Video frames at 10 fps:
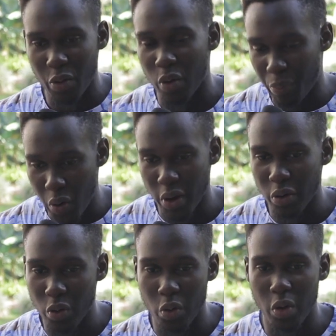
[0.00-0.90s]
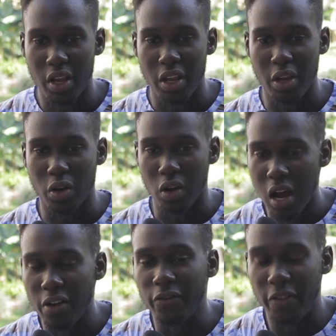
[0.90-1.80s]
word poet who,
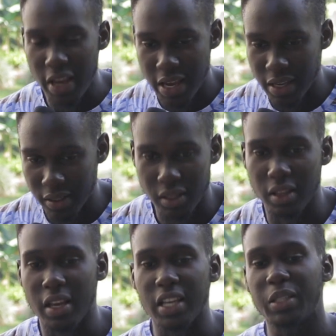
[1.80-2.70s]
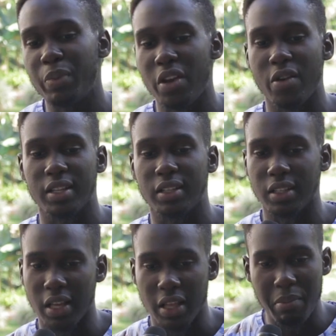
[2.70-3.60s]
conveys the experiences
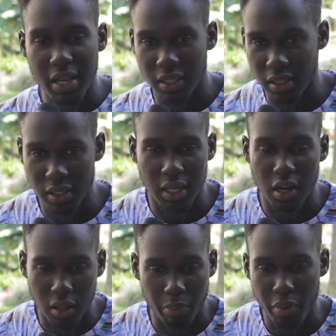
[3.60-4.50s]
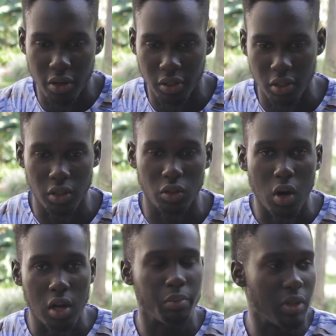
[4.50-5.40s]
and the messages that other persons
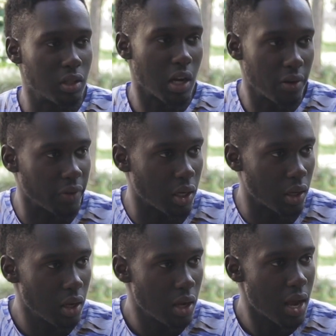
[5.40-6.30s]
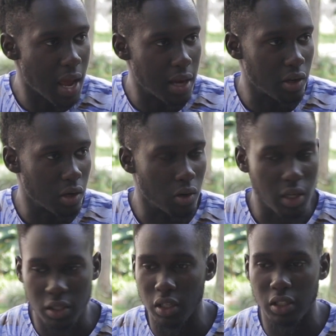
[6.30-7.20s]
want me to convey. And,
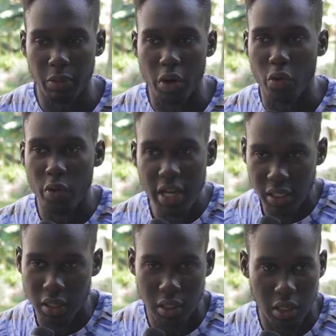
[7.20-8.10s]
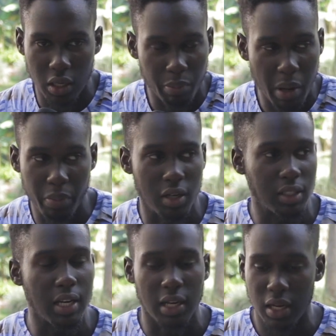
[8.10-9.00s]
it's about reaching the populace.
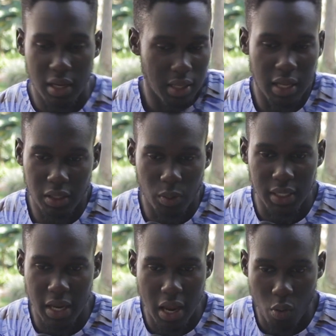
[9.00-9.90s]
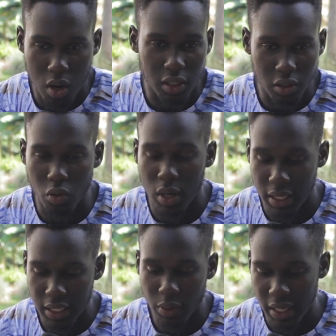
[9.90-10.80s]
And that's what I wanted to do. And
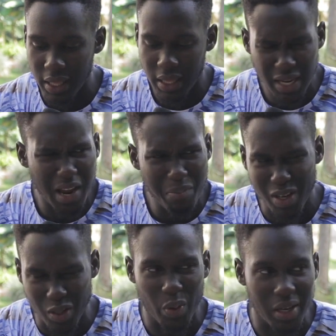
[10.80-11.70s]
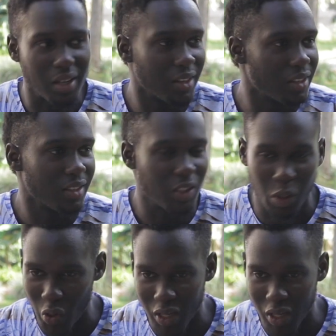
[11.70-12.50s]
that's what I think I've been doing, somewhat.